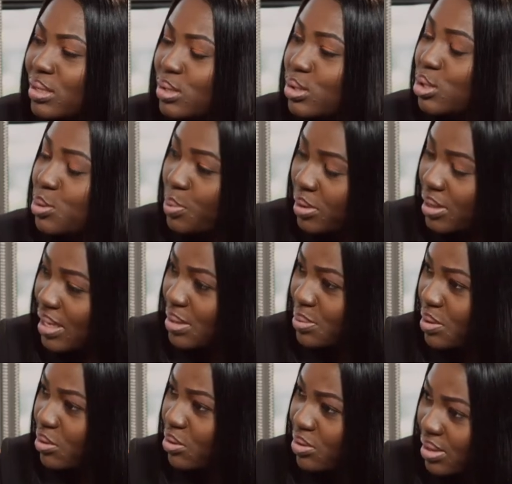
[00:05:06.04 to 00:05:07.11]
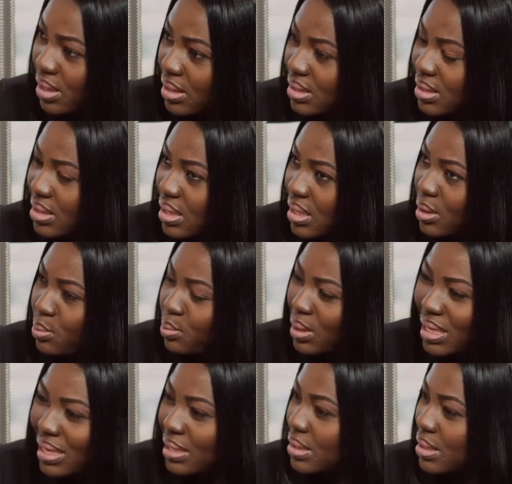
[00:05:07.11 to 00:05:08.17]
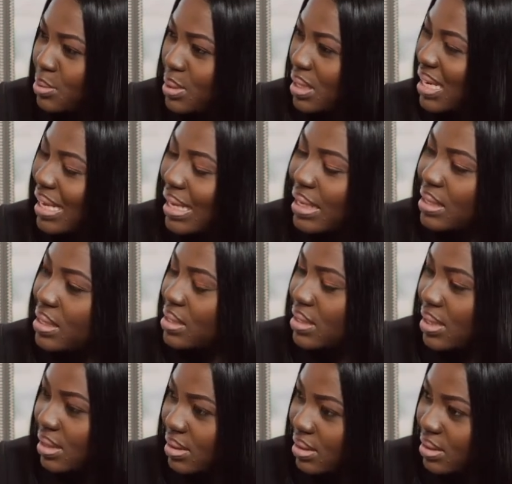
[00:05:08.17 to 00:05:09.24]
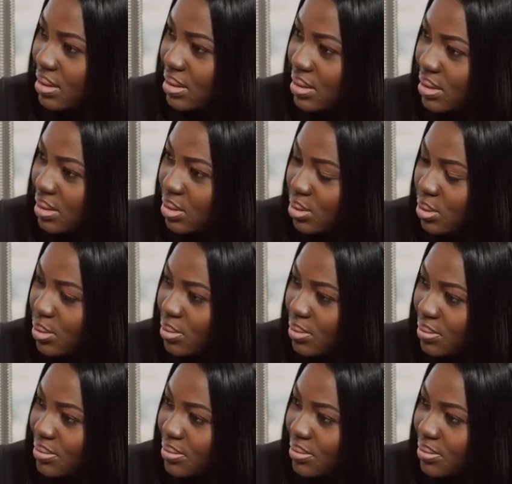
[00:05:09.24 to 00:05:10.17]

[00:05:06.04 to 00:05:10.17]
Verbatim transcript: so support has been great, but has there been any challenges at all?